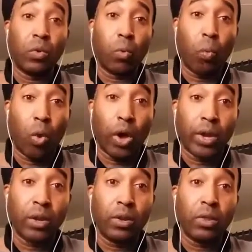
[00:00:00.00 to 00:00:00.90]

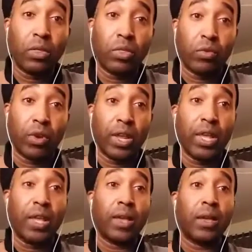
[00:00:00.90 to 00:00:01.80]
1,
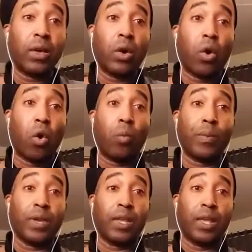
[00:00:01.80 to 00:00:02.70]
3,
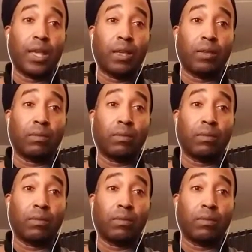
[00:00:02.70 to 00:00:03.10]
open E.